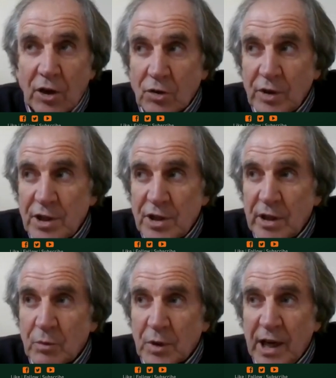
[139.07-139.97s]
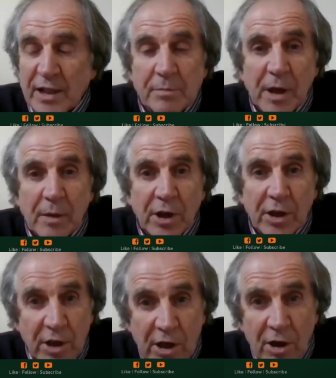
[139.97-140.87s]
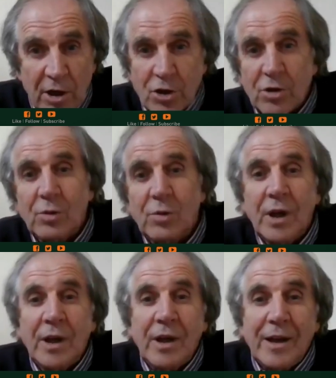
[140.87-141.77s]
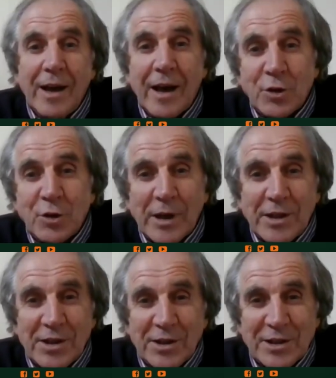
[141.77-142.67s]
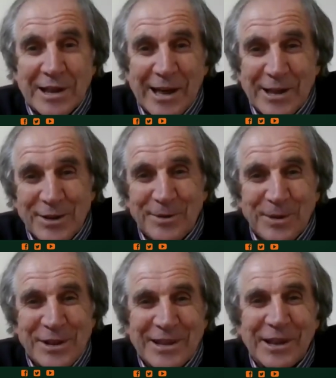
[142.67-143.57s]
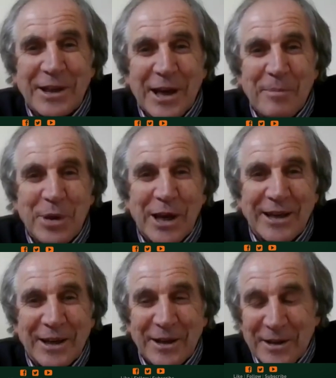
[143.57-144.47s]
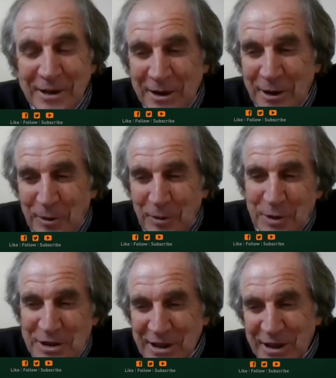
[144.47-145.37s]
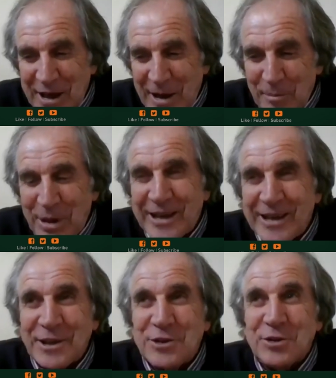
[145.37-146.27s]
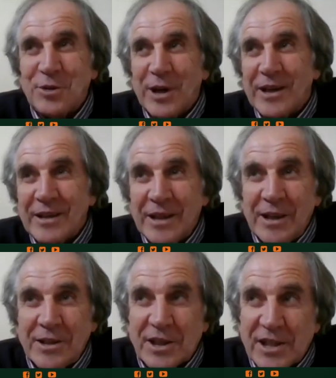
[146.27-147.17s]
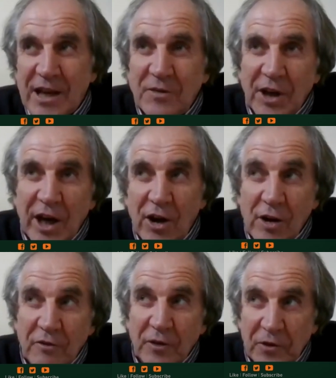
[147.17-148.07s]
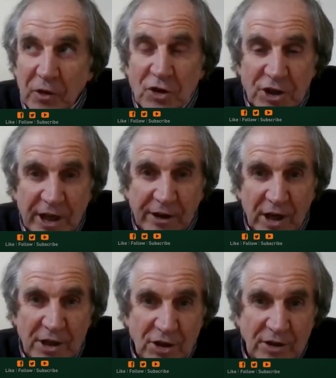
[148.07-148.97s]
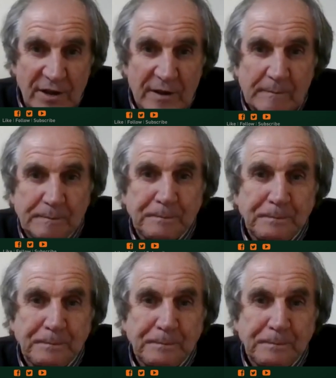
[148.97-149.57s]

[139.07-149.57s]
thought originally it would last maybe a year or two, and 20 years later, we're still campaigning. We're still campaigning to save the area for future generations.